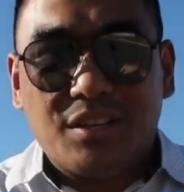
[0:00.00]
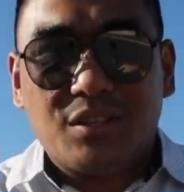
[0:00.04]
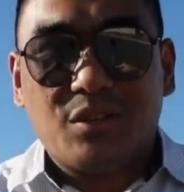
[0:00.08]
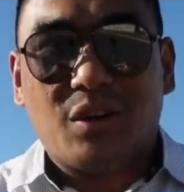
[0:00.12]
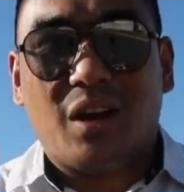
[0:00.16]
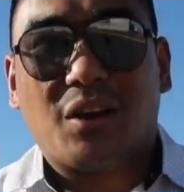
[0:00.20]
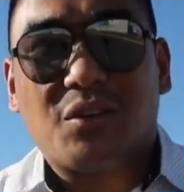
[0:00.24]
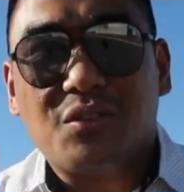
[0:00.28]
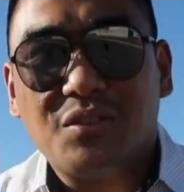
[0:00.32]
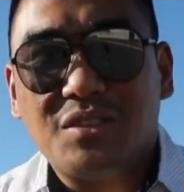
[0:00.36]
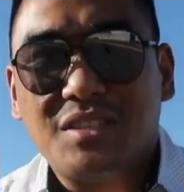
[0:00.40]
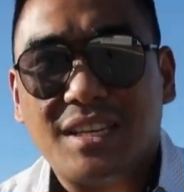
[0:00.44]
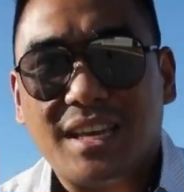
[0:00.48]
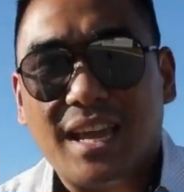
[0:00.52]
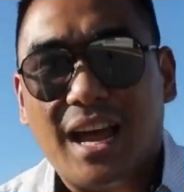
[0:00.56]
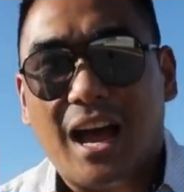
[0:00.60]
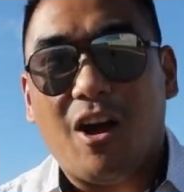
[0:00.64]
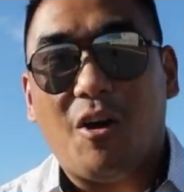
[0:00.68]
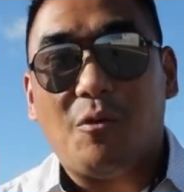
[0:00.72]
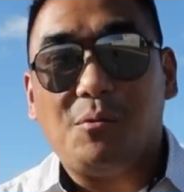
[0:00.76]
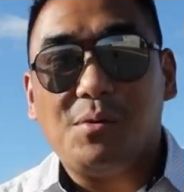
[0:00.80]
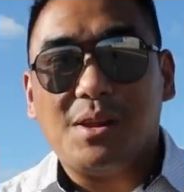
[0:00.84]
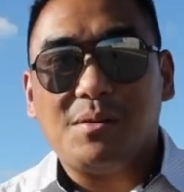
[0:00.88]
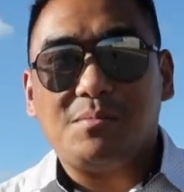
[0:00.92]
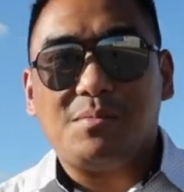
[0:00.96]
so I can see
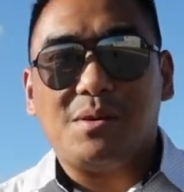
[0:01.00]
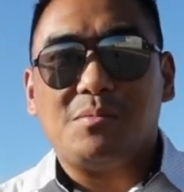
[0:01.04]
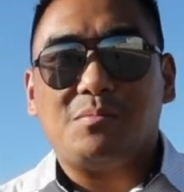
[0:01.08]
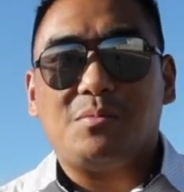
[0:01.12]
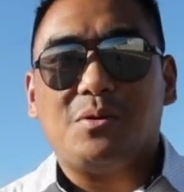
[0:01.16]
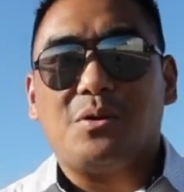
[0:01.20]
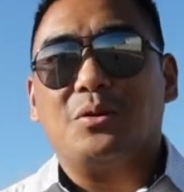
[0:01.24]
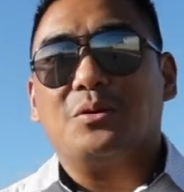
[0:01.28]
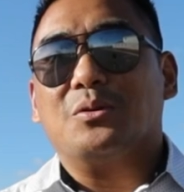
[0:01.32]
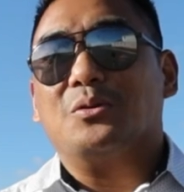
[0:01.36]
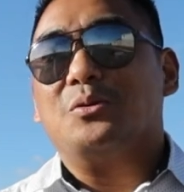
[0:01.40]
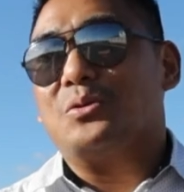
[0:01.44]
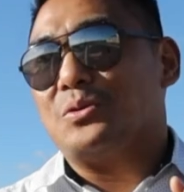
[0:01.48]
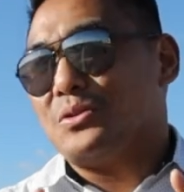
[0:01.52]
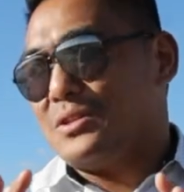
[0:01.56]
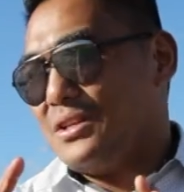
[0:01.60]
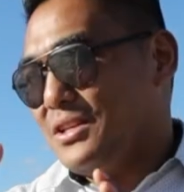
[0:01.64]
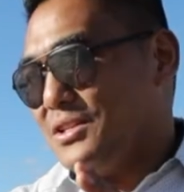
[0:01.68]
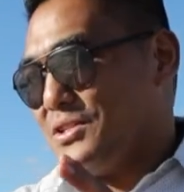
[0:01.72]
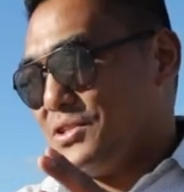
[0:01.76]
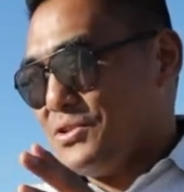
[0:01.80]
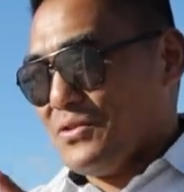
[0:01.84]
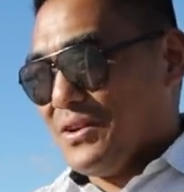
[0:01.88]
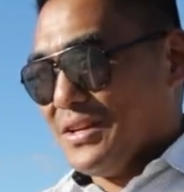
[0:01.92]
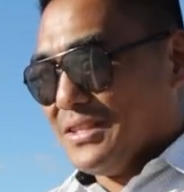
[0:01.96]
how many people who's
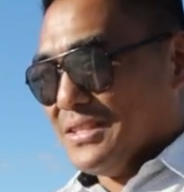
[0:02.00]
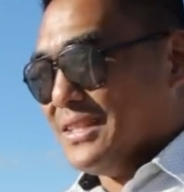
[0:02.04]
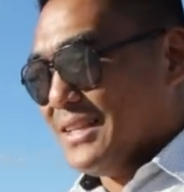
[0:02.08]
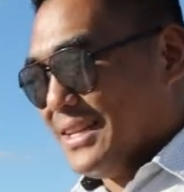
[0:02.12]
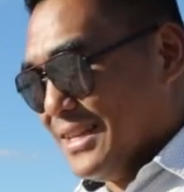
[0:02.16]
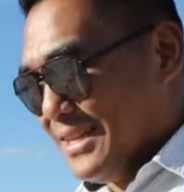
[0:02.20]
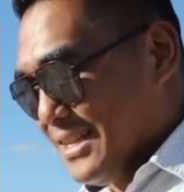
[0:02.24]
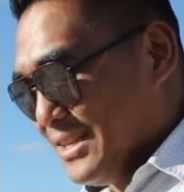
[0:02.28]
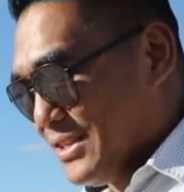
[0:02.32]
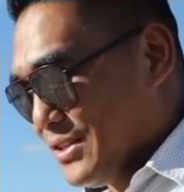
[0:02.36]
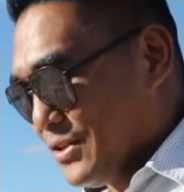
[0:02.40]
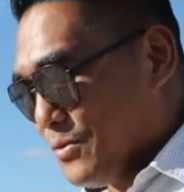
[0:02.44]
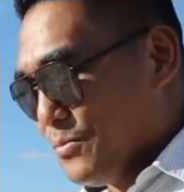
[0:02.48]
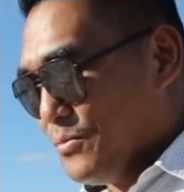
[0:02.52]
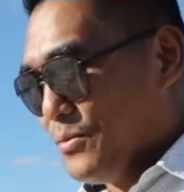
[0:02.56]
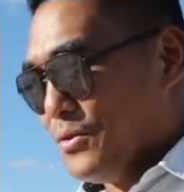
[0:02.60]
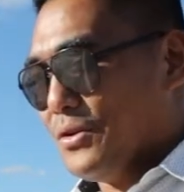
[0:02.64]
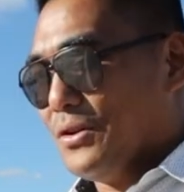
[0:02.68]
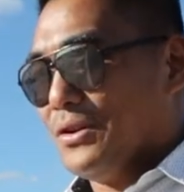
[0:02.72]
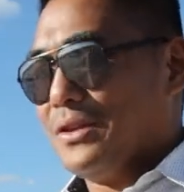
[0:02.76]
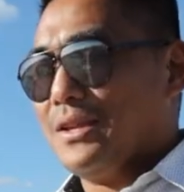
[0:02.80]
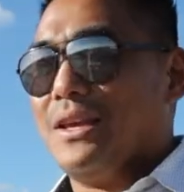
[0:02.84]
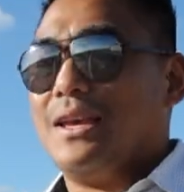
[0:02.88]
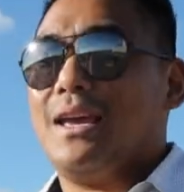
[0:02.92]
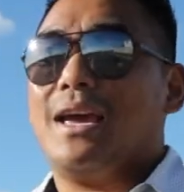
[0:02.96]
interested in this
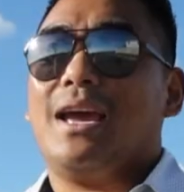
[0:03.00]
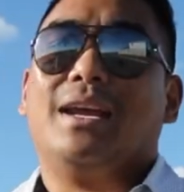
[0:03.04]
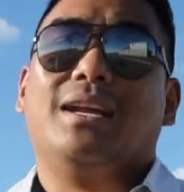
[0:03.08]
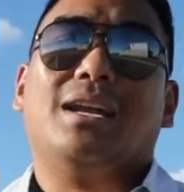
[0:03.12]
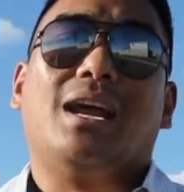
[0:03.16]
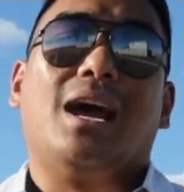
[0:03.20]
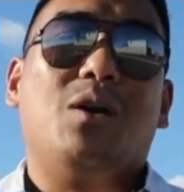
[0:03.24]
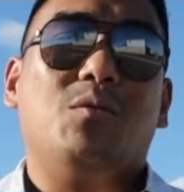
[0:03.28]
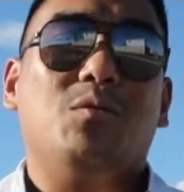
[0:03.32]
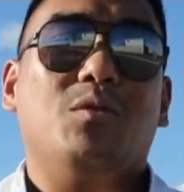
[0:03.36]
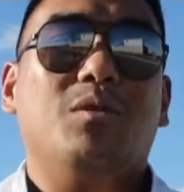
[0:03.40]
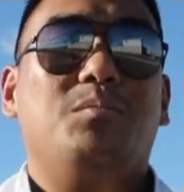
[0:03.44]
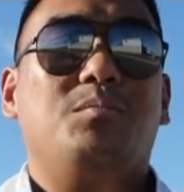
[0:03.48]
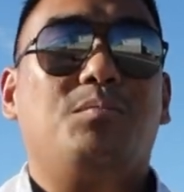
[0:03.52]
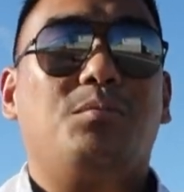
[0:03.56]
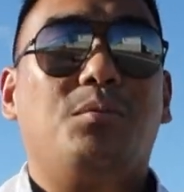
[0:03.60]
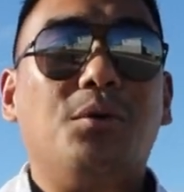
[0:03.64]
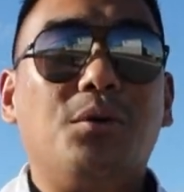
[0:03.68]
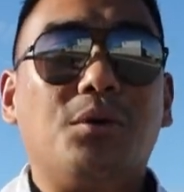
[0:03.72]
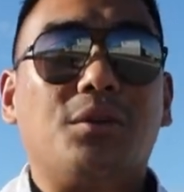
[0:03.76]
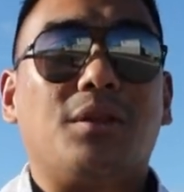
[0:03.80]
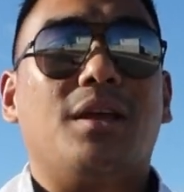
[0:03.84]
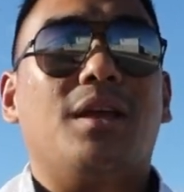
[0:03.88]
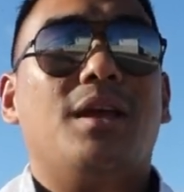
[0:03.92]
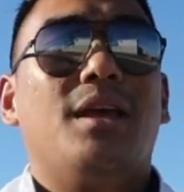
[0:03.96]
community, and I will
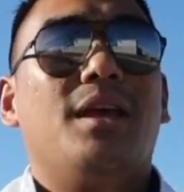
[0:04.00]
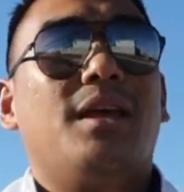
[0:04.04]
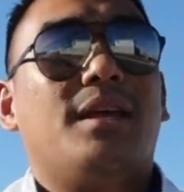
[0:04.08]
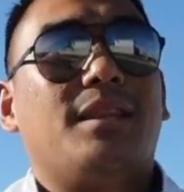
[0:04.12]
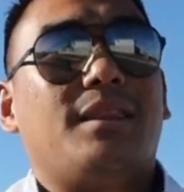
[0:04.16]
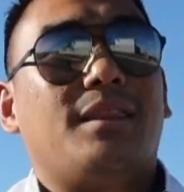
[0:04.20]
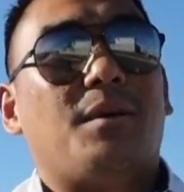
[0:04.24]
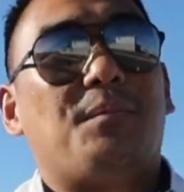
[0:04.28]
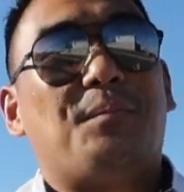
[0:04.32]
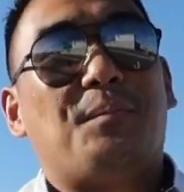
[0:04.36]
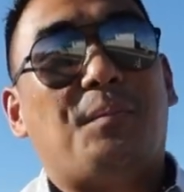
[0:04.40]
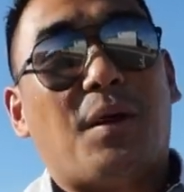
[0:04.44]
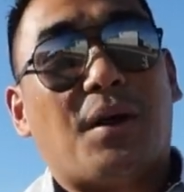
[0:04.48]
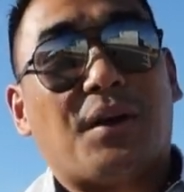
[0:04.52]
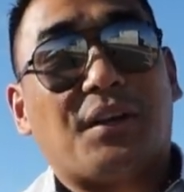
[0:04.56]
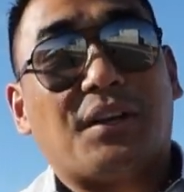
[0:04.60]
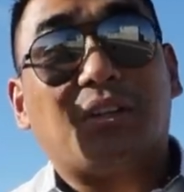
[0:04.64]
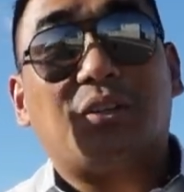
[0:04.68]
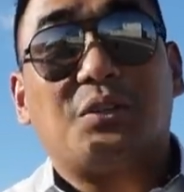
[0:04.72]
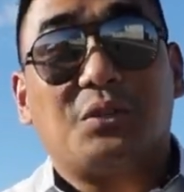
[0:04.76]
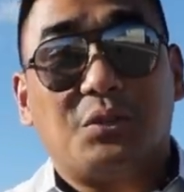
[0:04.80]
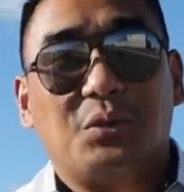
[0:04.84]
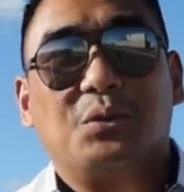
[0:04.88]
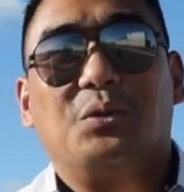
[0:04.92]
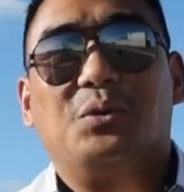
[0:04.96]
put the part
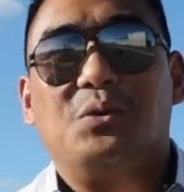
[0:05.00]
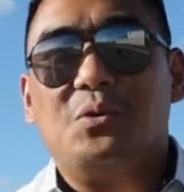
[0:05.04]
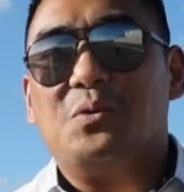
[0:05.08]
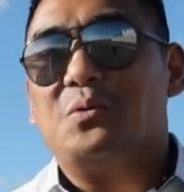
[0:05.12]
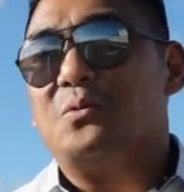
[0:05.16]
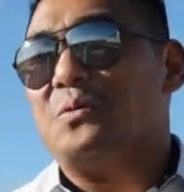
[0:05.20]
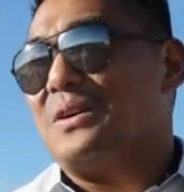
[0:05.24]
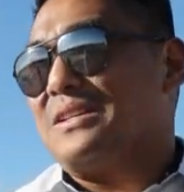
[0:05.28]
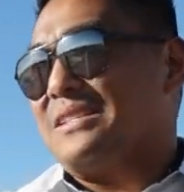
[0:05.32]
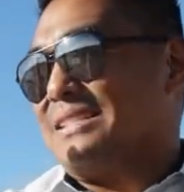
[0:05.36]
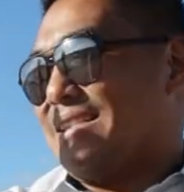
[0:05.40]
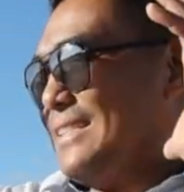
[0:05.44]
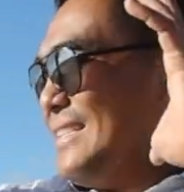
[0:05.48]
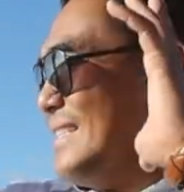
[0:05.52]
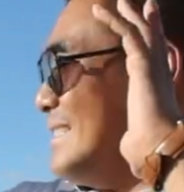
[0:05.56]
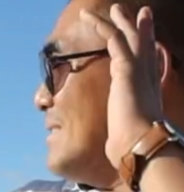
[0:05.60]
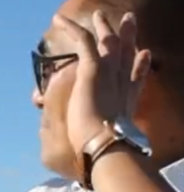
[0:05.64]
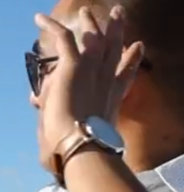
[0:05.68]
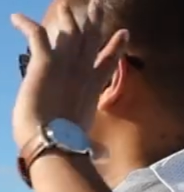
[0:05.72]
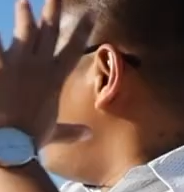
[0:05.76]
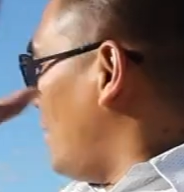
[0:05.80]
two once this